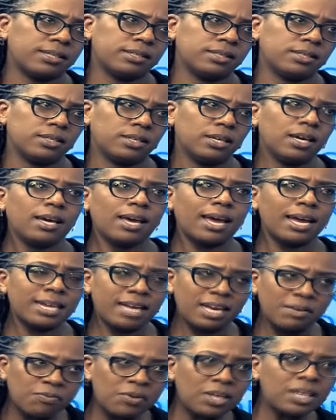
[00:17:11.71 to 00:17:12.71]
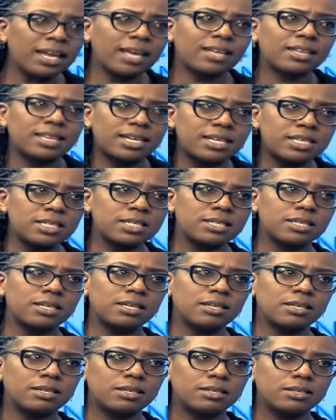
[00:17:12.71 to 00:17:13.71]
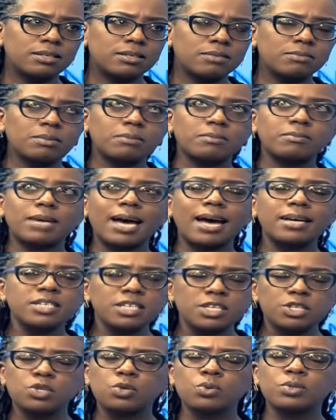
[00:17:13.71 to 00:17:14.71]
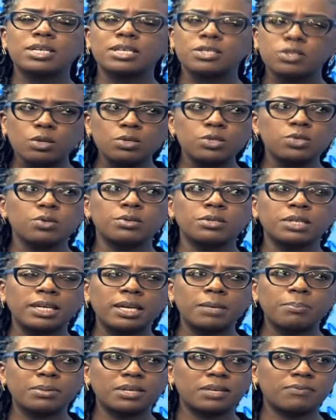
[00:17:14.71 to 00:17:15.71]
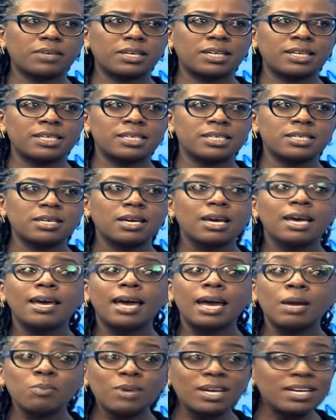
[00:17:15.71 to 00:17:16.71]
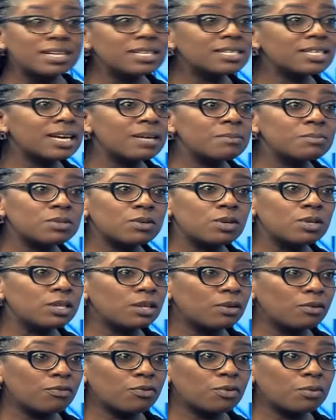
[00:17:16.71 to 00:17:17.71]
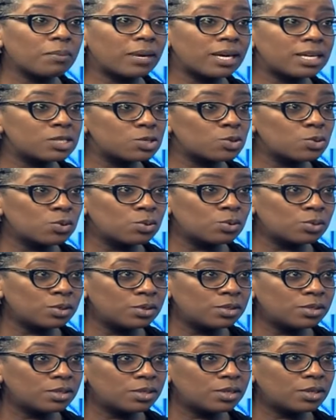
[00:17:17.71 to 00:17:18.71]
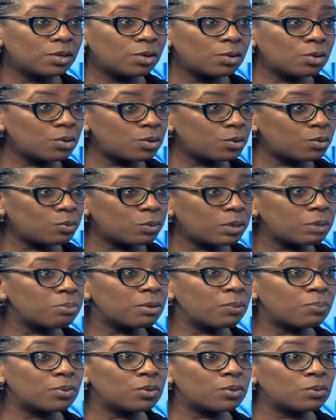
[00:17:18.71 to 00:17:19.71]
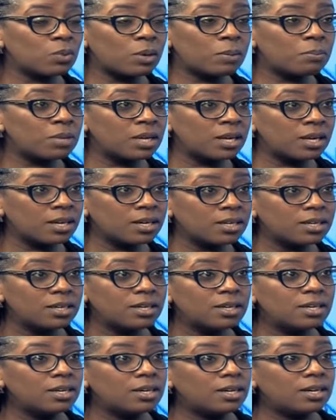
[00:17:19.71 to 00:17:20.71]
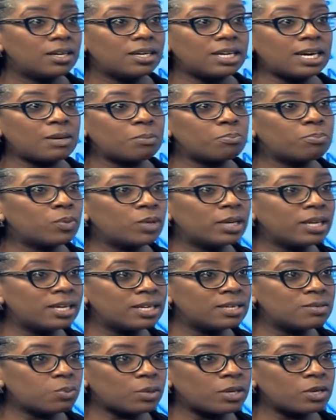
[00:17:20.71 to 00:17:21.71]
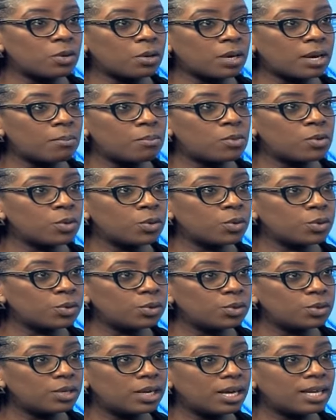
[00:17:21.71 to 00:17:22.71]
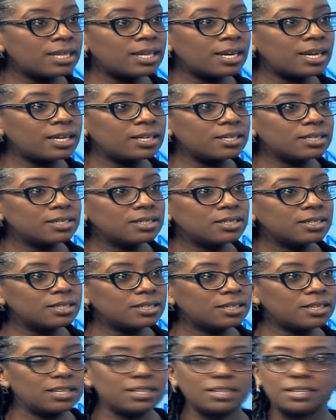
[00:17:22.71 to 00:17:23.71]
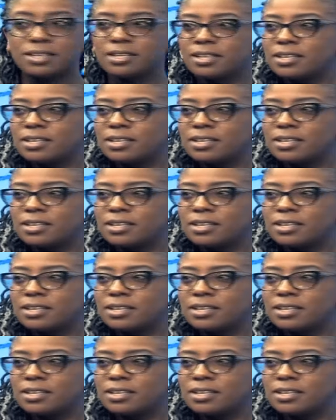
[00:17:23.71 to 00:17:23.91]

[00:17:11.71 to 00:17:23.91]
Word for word: Yeah. And I feel like that is attitude awesome. Is also really prevalent. Okay. And we, it comes all the way from high school. You know, when yeah. people were being uh, bullied when you're a mono and then...